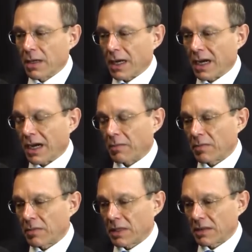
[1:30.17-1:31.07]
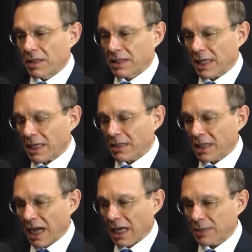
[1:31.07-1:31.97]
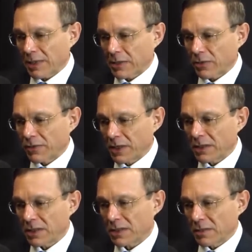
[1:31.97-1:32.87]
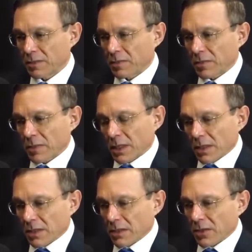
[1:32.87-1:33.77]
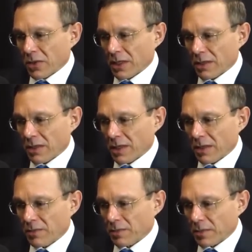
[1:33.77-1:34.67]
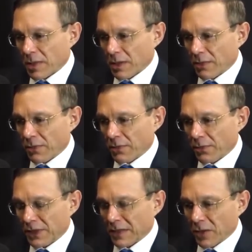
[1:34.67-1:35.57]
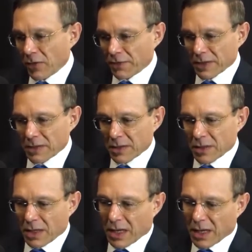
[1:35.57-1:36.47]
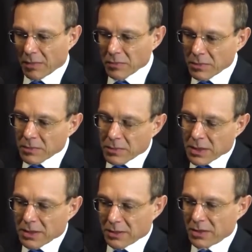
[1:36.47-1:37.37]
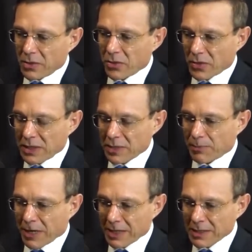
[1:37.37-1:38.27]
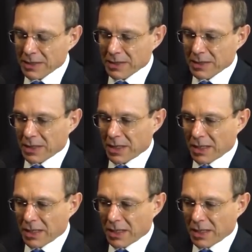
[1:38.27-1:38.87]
The second aspect of it is, you know, that very often, you know, these prizes,